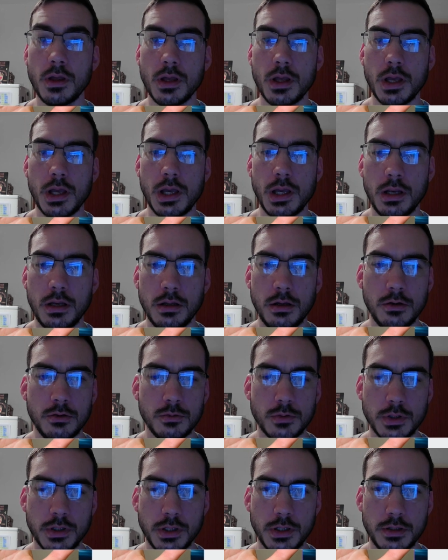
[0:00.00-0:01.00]
Hello,
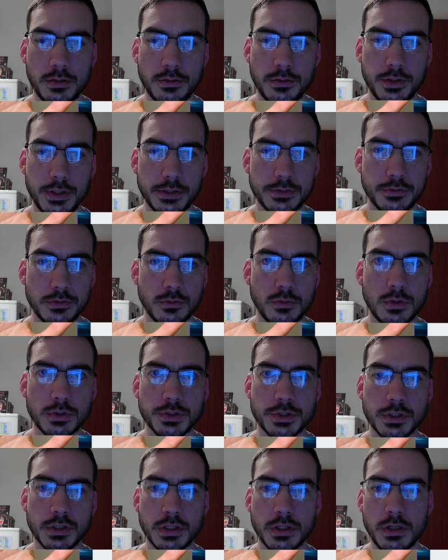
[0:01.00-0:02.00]
and thanks for
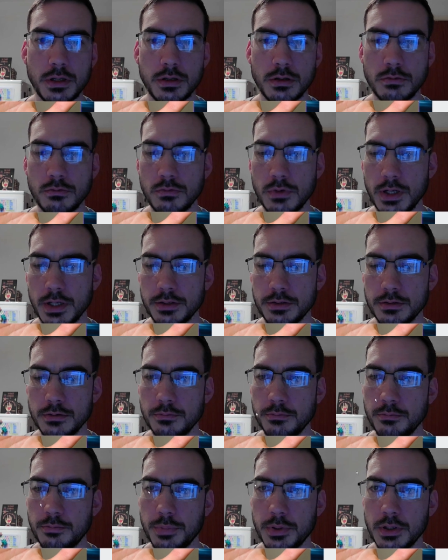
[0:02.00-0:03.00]
watching another
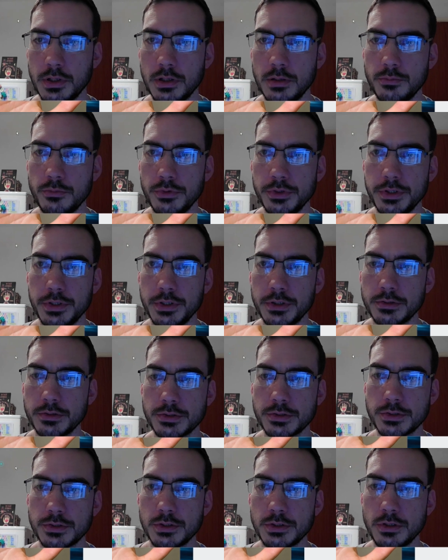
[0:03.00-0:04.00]
random palm reading.
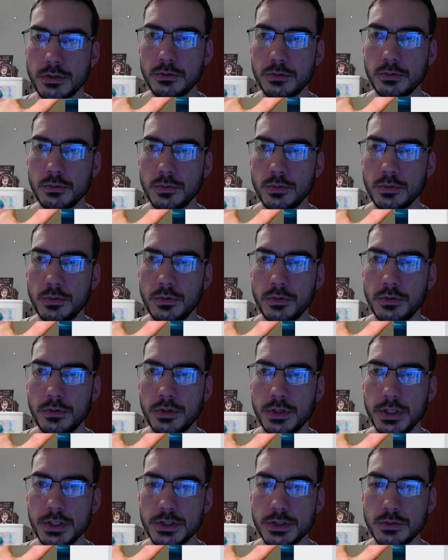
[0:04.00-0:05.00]
So,
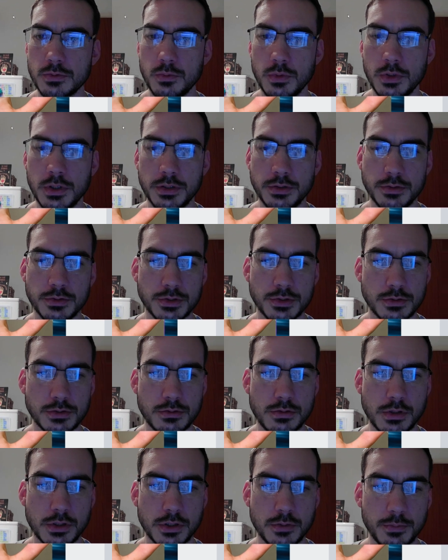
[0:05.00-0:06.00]
this one
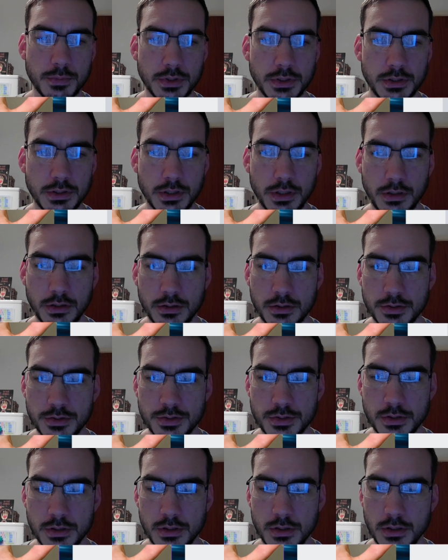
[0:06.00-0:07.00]
struck me as,
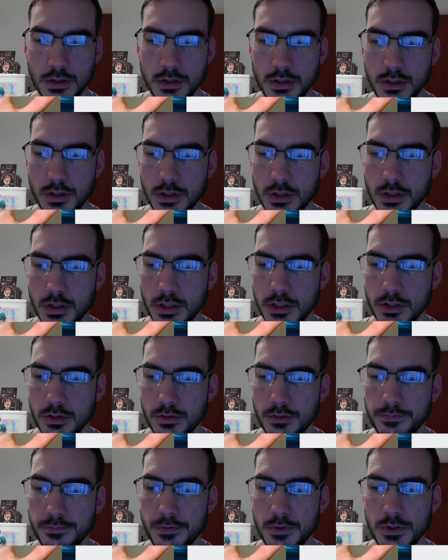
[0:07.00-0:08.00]
the
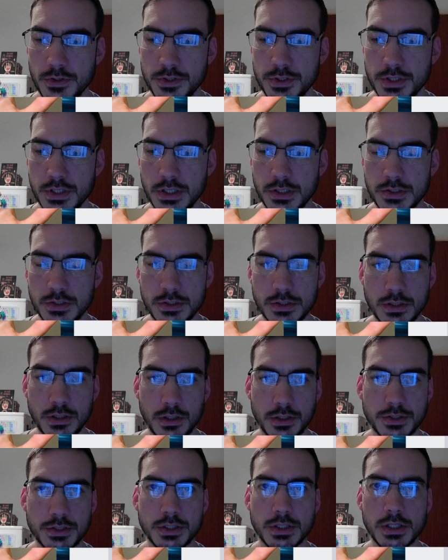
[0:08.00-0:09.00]
first things I
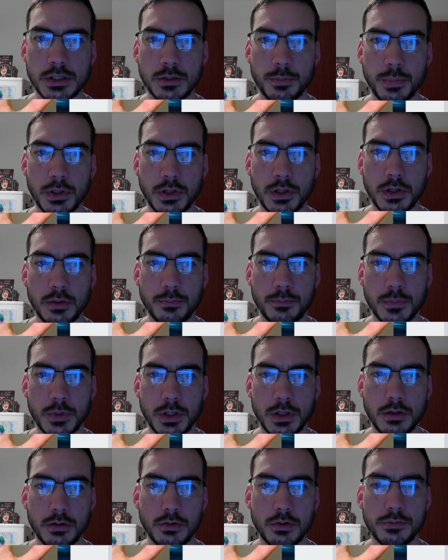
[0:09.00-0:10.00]
see in a palm
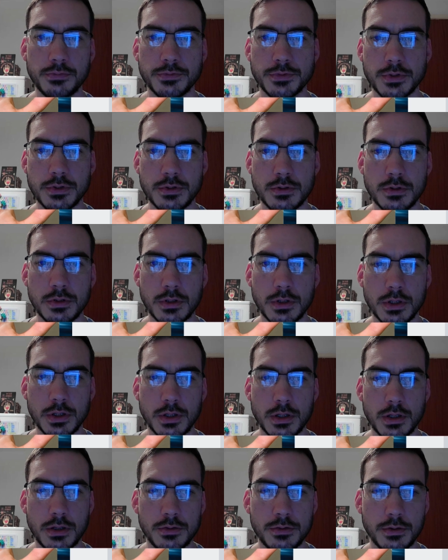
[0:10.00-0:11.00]
are often
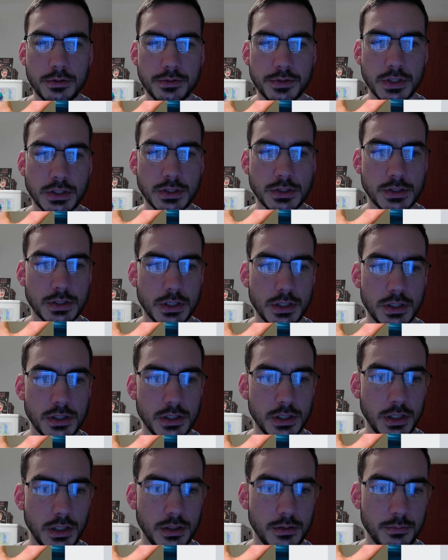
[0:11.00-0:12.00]
the things that
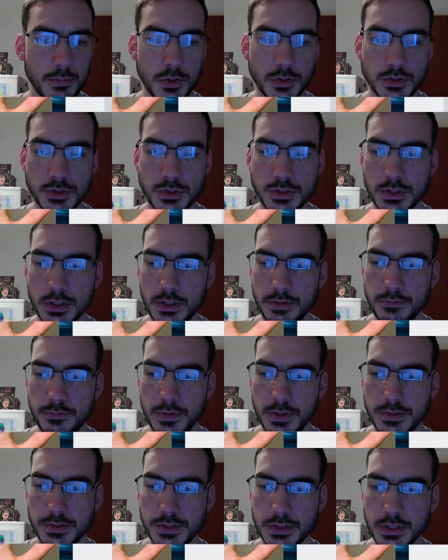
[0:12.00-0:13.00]
need most
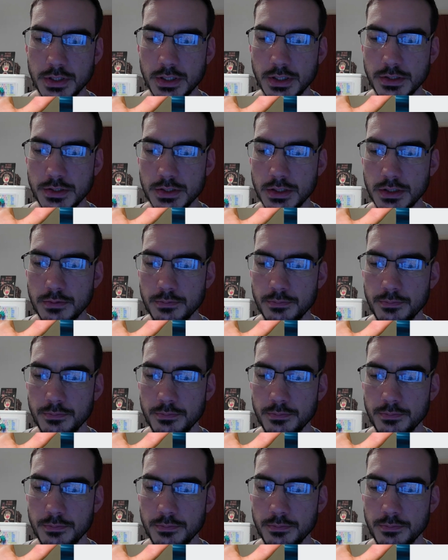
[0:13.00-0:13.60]
investigating.